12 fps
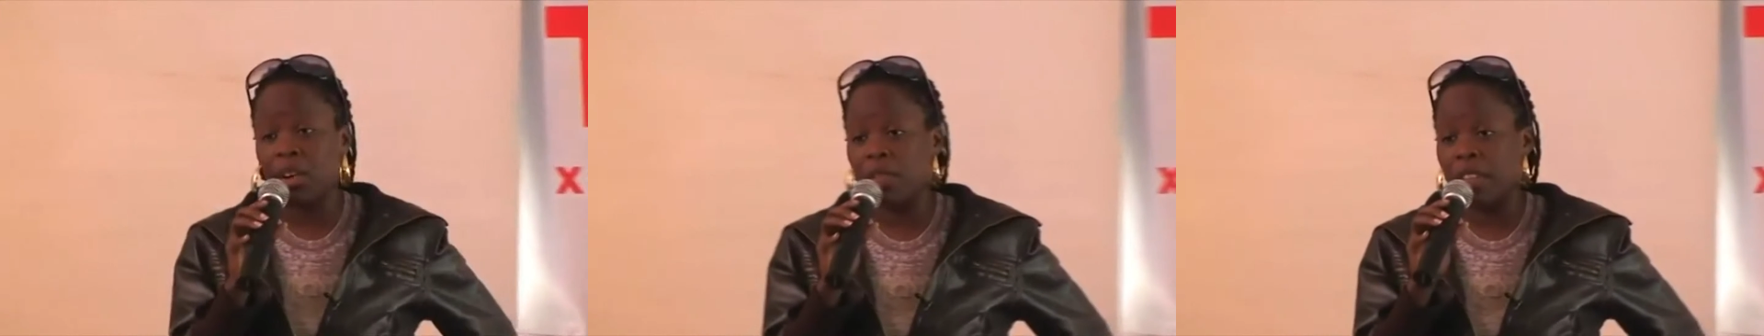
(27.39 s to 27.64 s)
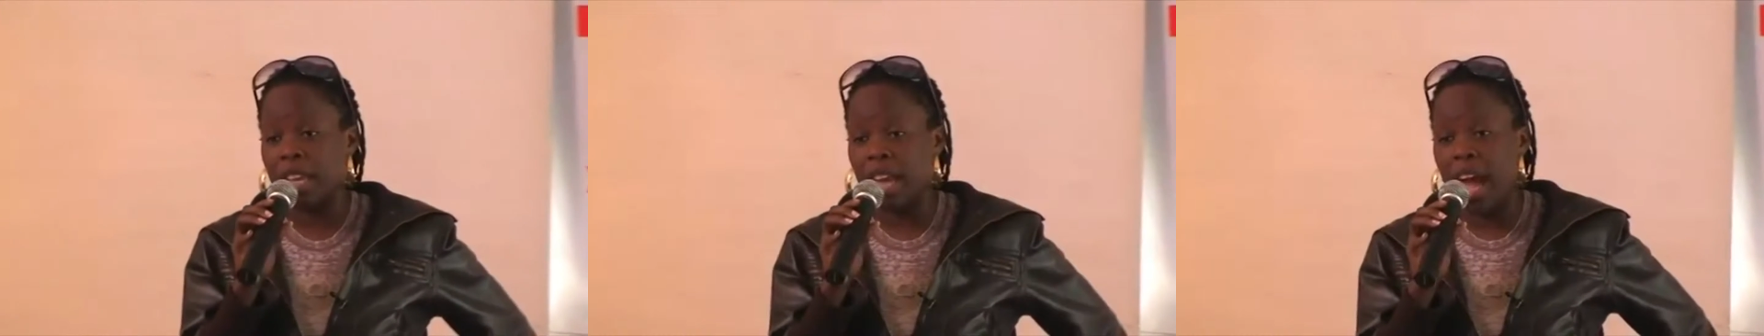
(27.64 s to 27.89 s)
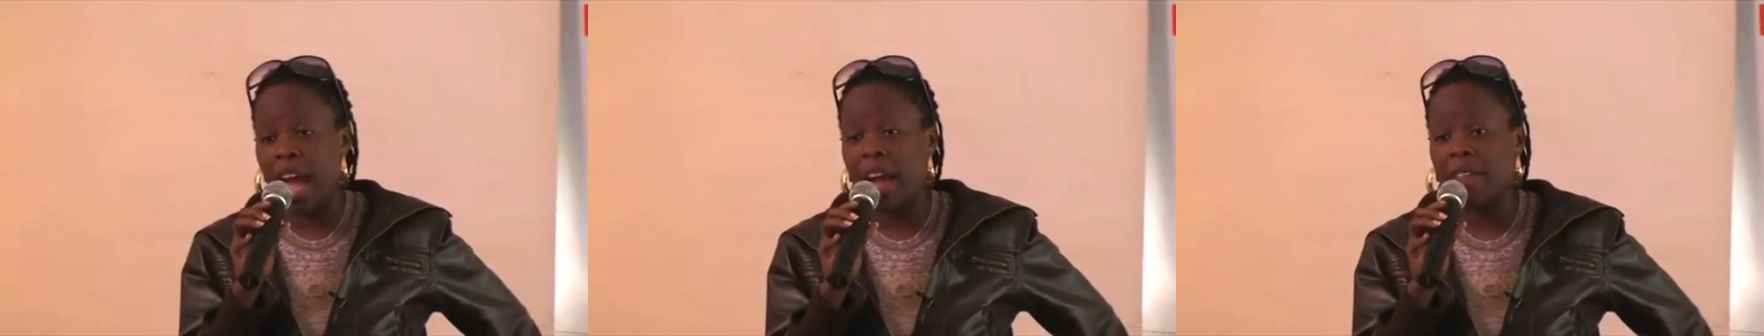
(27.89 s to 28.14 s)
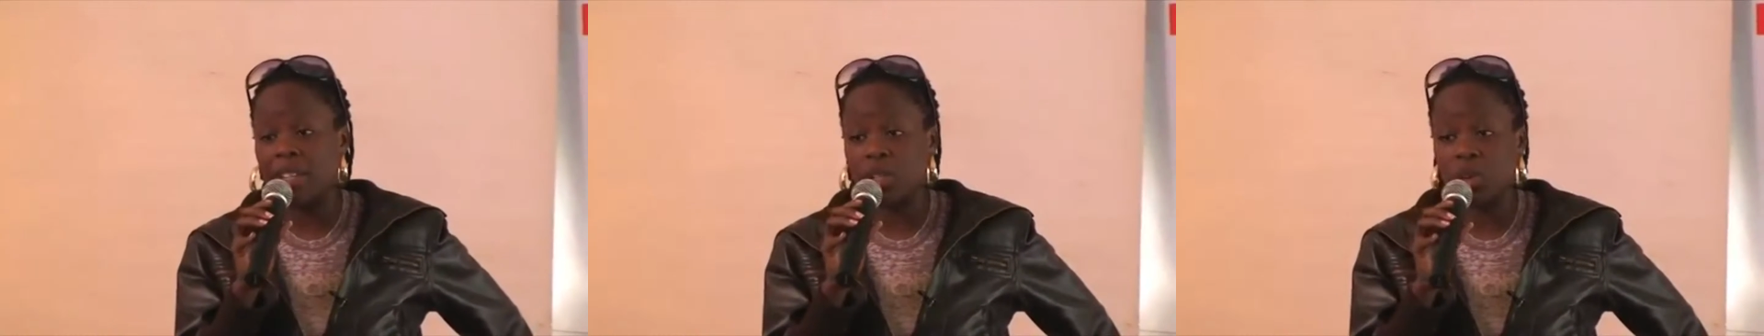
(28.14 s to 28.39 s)
of the year, I
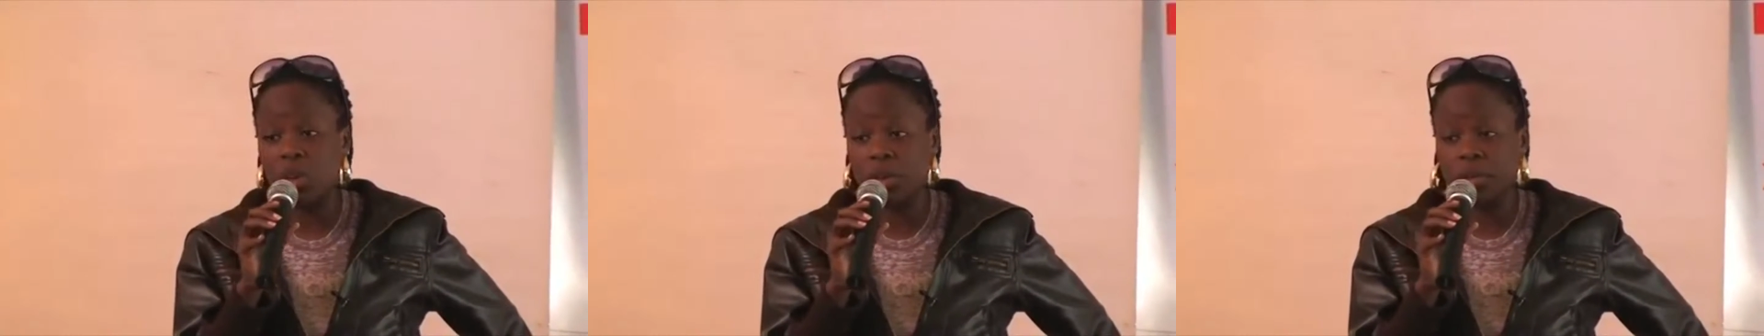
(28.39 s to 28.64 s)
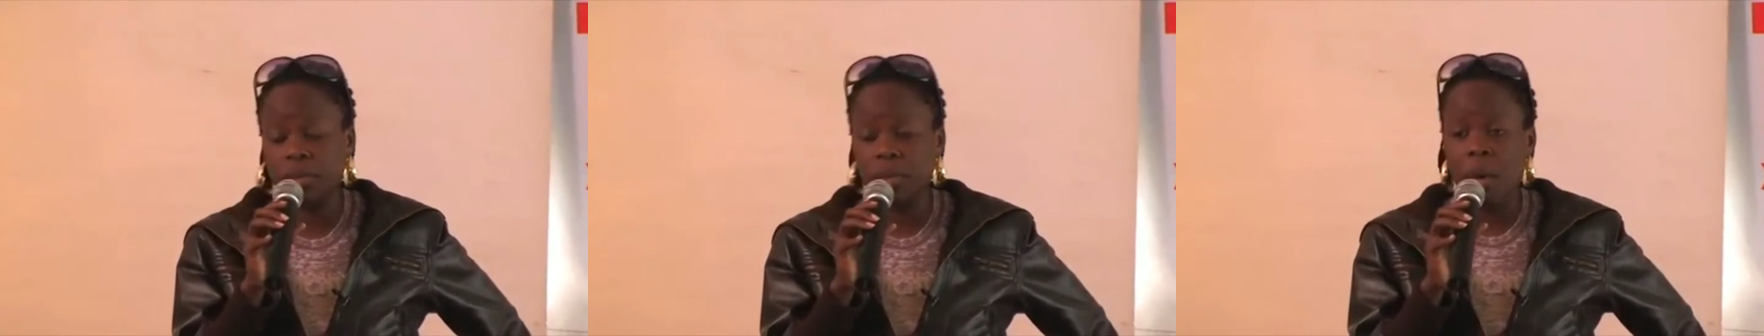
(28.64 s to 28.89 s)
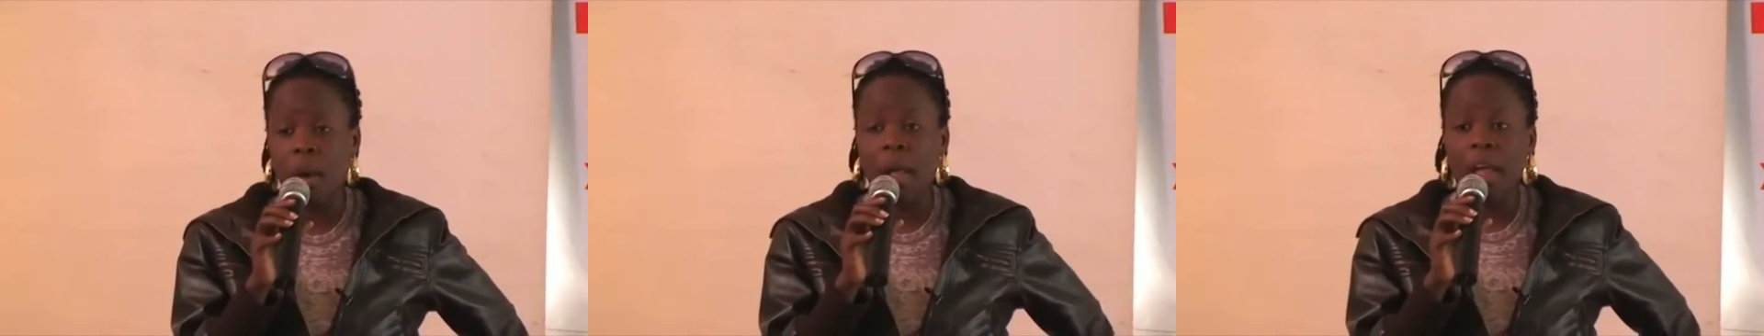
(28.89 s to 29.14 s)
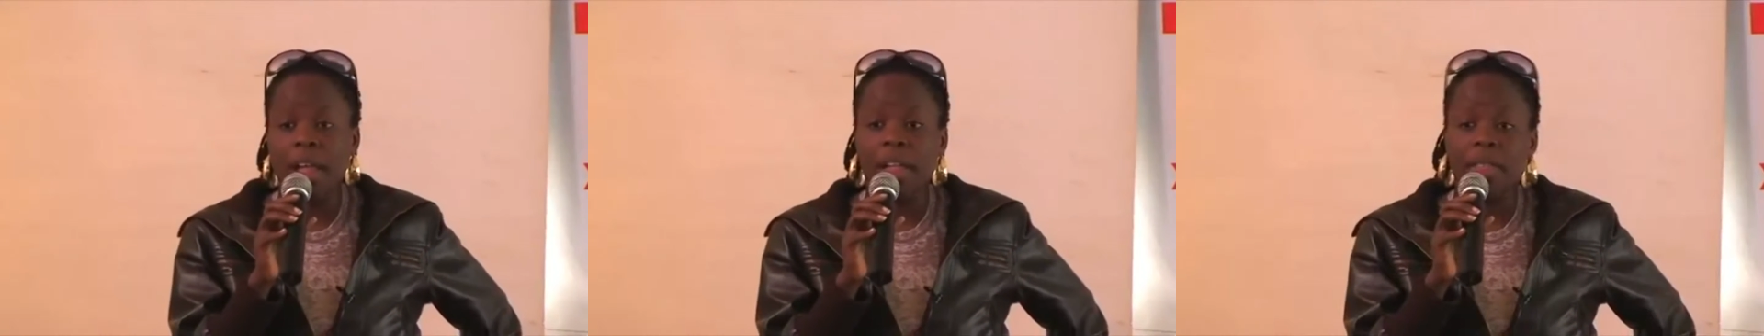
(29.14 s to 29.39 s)
have a song.
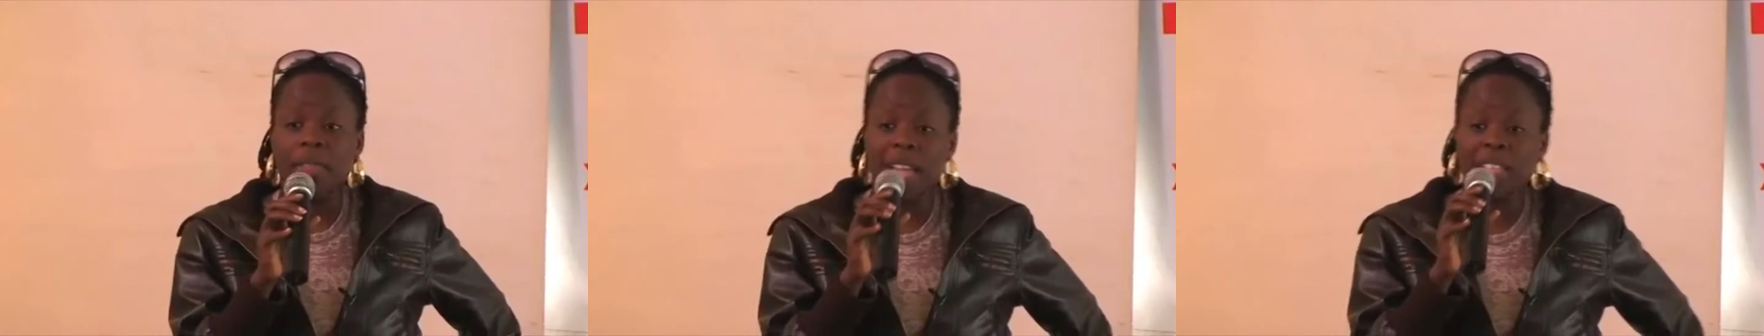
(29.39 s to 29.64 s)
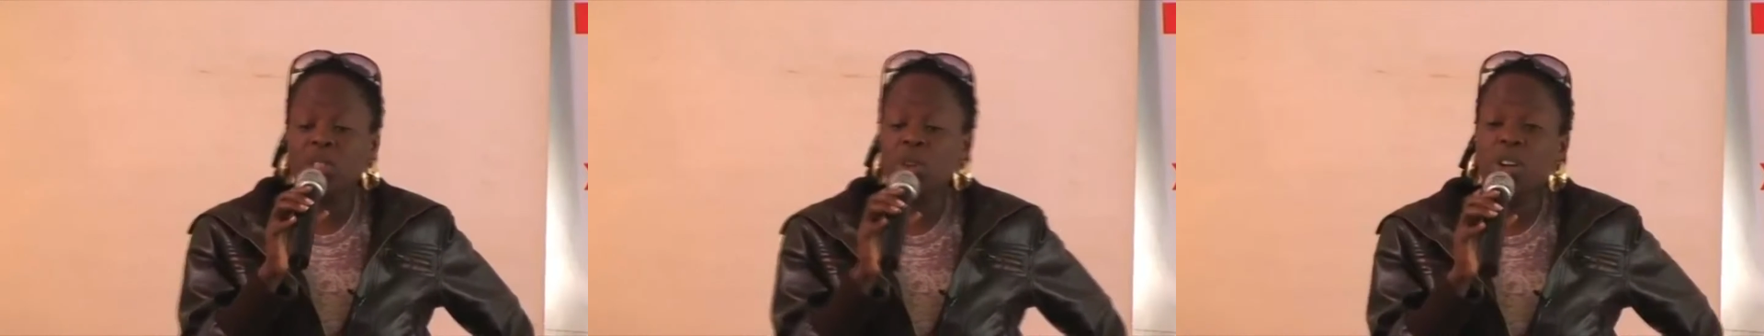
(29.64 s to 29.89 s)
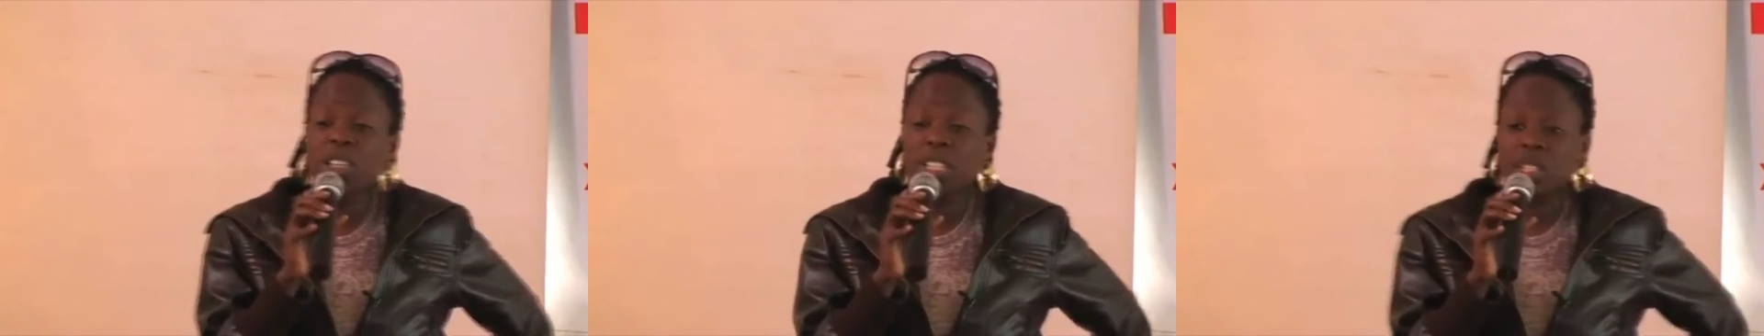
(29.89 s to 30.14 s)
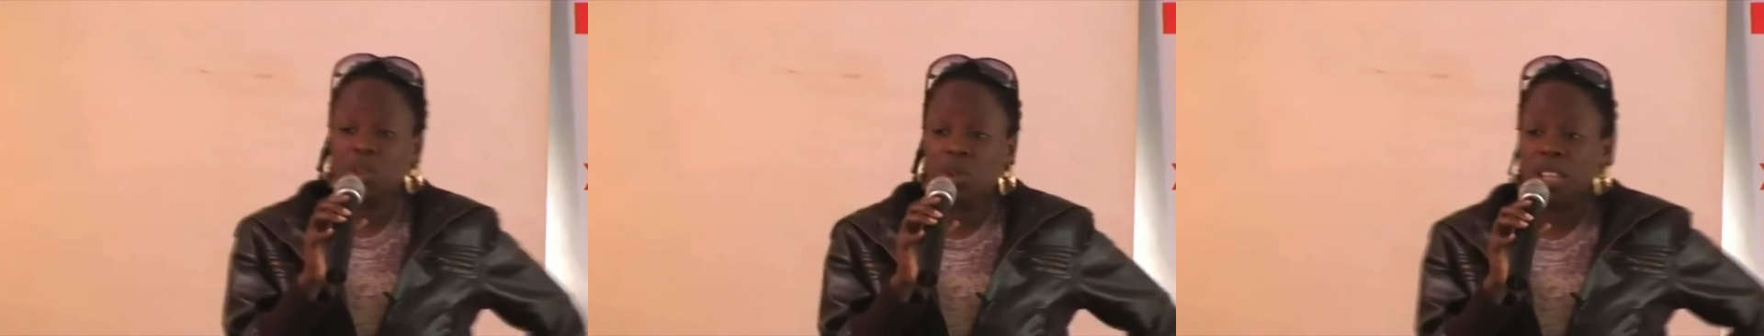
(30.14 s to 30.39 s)
That song is a
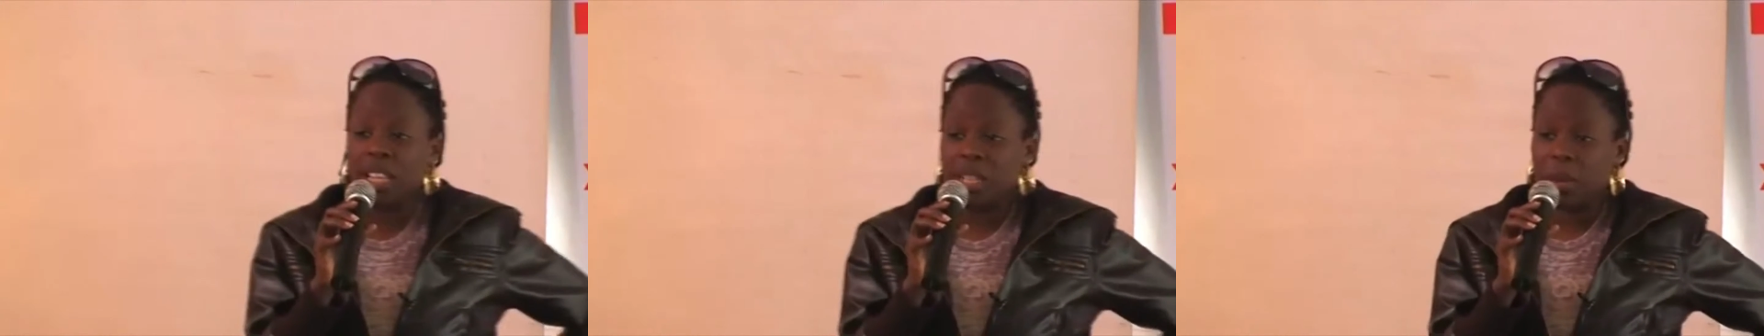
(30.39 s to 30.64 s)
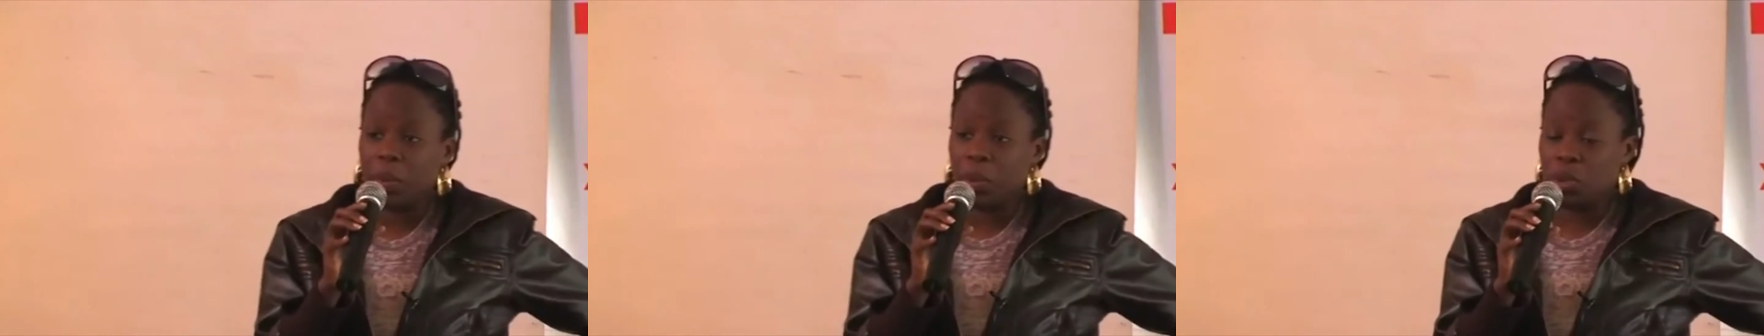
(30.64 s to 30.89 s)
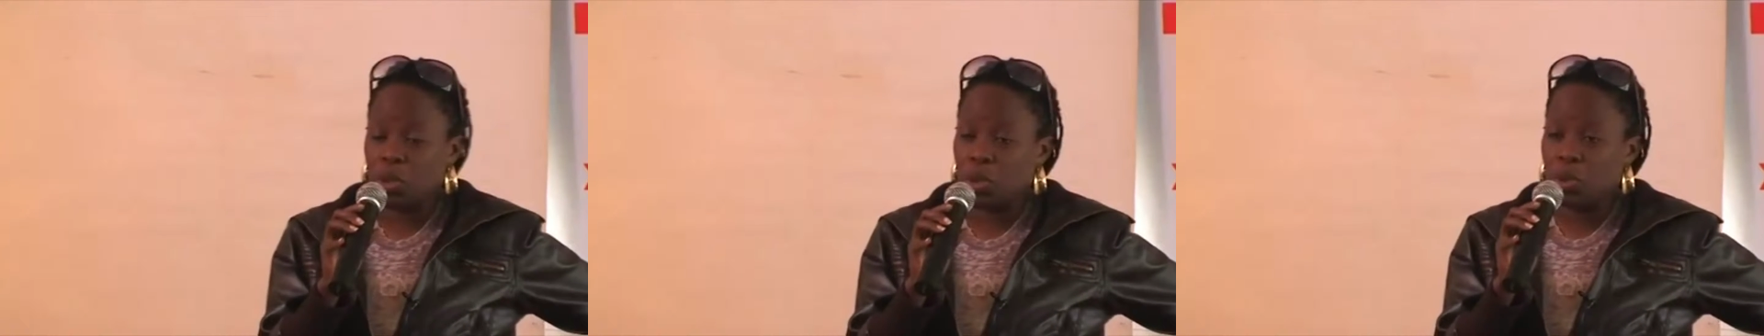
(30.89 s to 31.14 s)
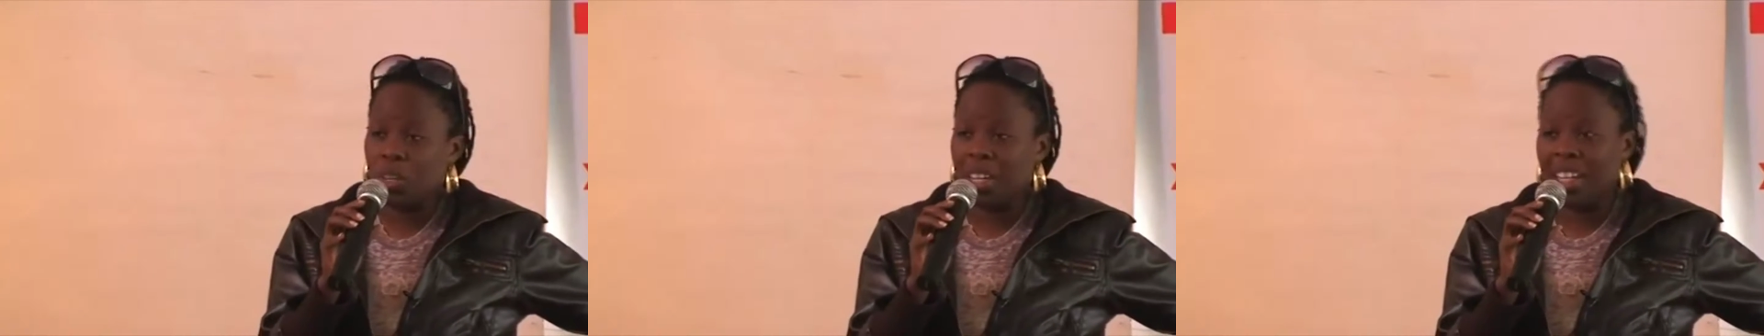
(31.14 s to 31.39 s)
song that's supposed to